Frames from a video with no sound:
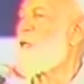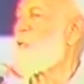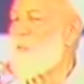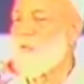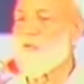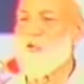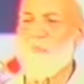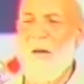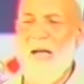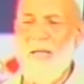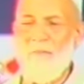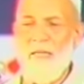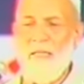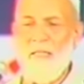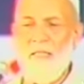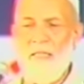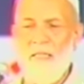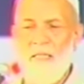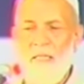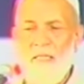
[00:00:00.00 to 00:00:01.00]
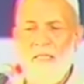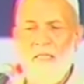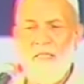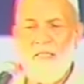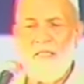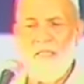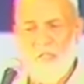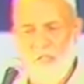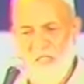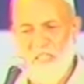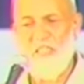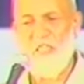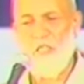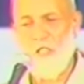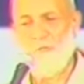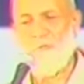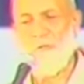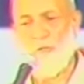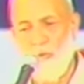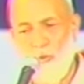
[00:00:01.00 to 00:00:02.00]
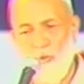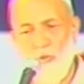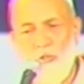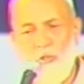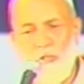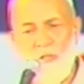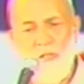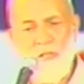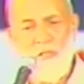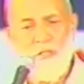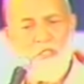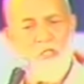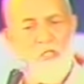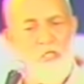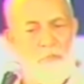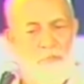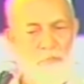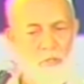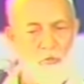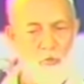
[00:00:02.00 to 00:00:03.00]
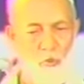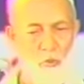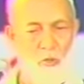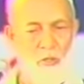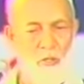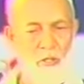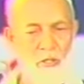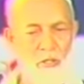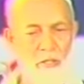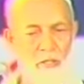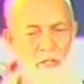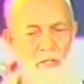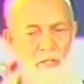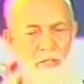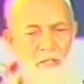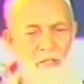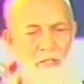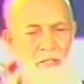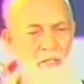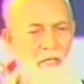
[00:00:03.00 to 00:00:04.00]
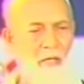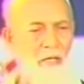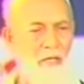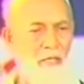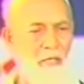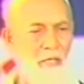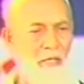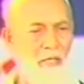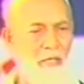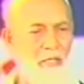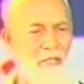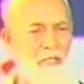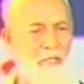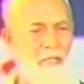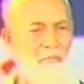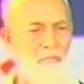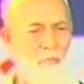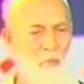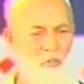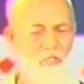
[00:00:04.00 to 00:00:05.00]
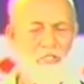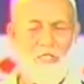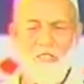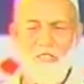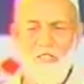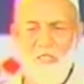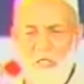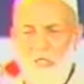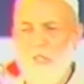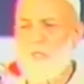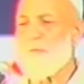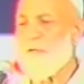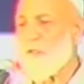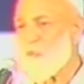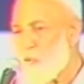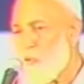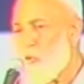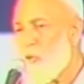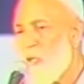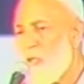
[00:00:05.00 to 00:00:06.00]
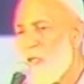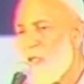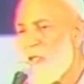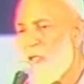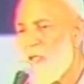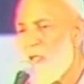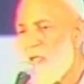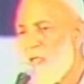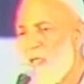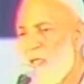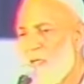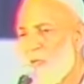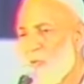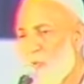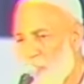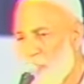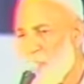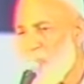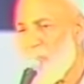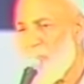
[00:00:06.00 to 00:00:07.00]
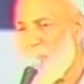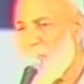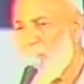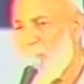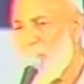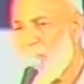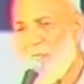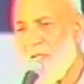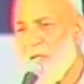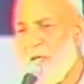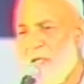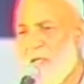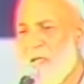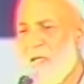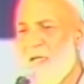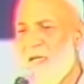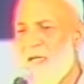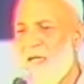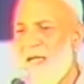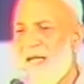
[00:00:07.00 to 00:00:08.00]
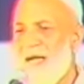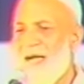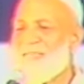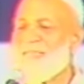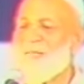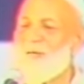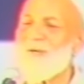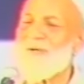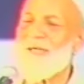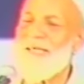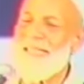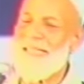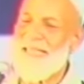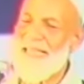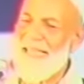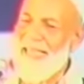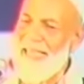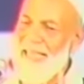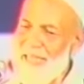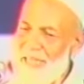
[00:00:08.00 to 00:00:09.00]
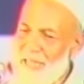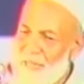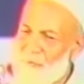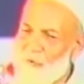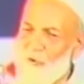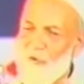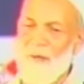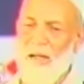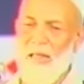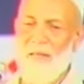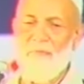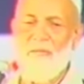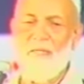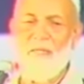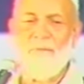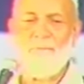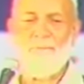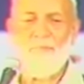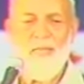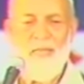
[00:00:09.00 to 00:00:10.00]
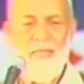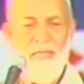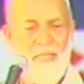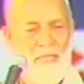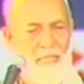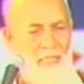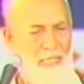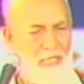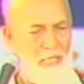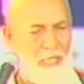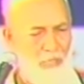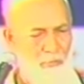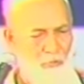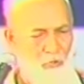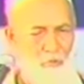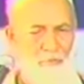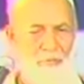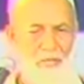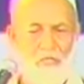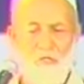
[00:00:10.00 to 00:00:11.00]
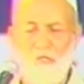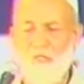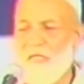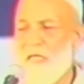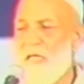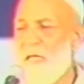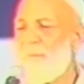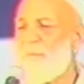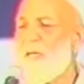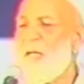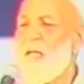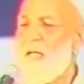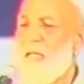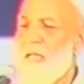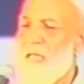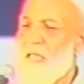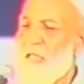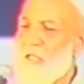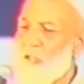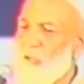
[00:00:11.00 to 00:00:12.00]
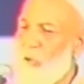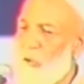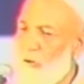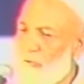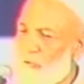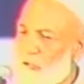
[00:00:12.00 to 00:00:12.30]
an Urdu Bible. Did Jesus speak Urdu? Did he speak Zulu? No. Moses, did he speak Zulu? Urdu? No. I said, look, in the Hebrew Bible, in the Hebrew manuscript, in the Song of